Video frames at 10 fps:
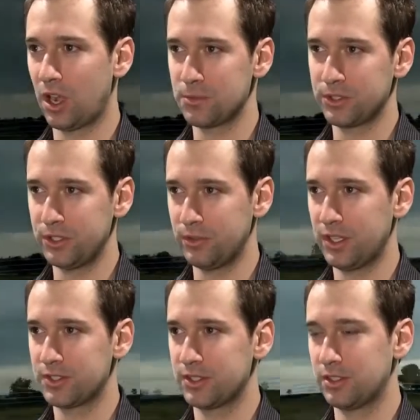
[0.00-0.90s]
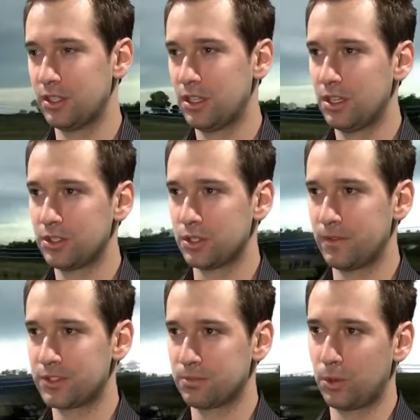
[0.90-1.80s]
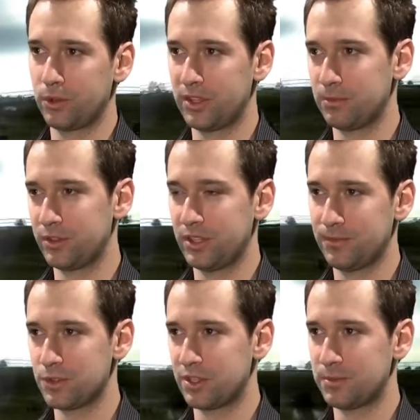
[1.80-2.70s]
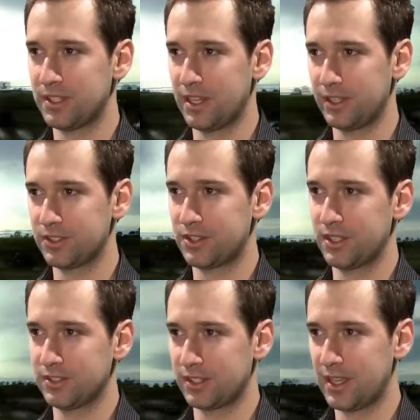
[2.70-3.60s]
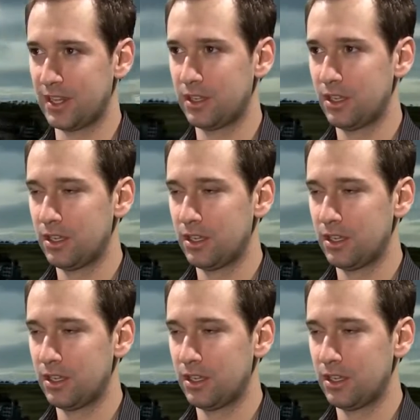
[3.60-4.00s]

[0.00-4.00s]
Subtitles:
armored units and sort of support them with infantry battalions and things like that.